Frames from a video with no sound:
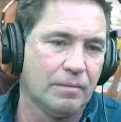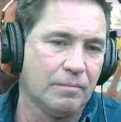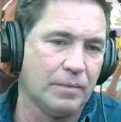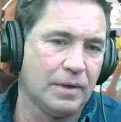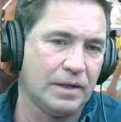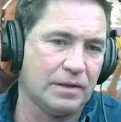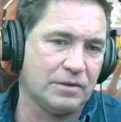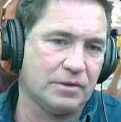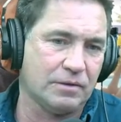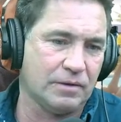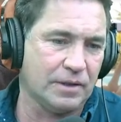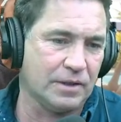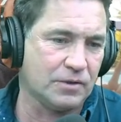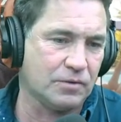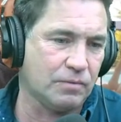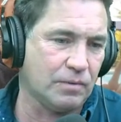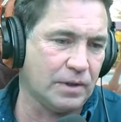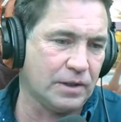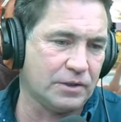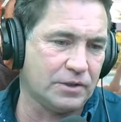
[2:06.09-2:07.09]
But so let's
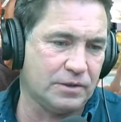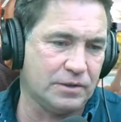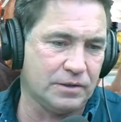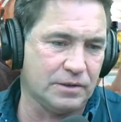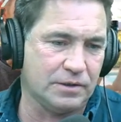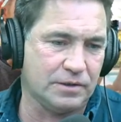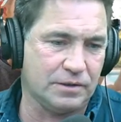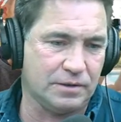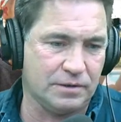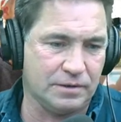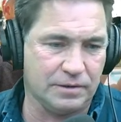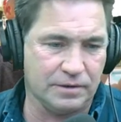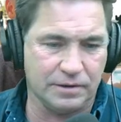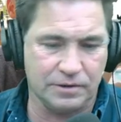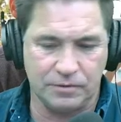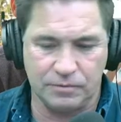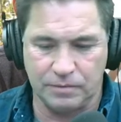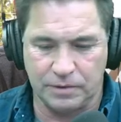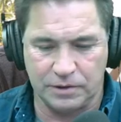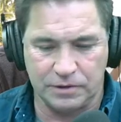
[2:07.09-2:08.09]
watch this.
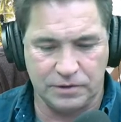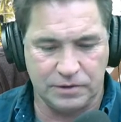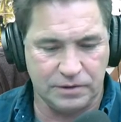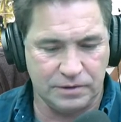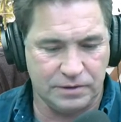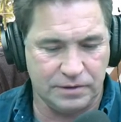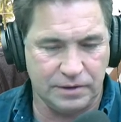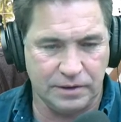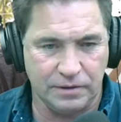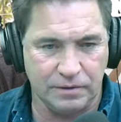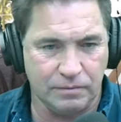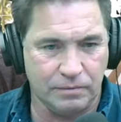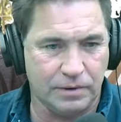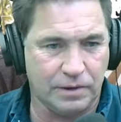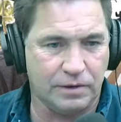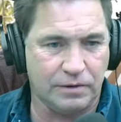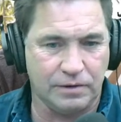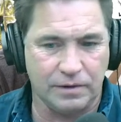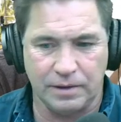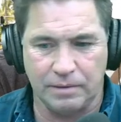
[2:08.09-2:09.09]
Let's watch this deal
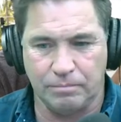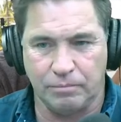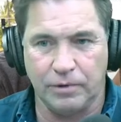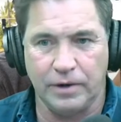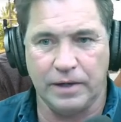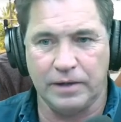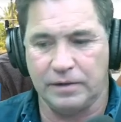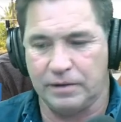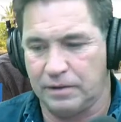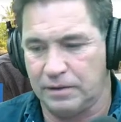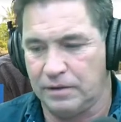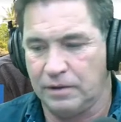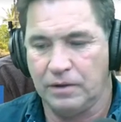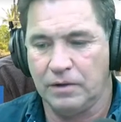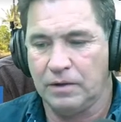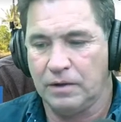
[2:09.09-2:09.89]
with uh, Brandon.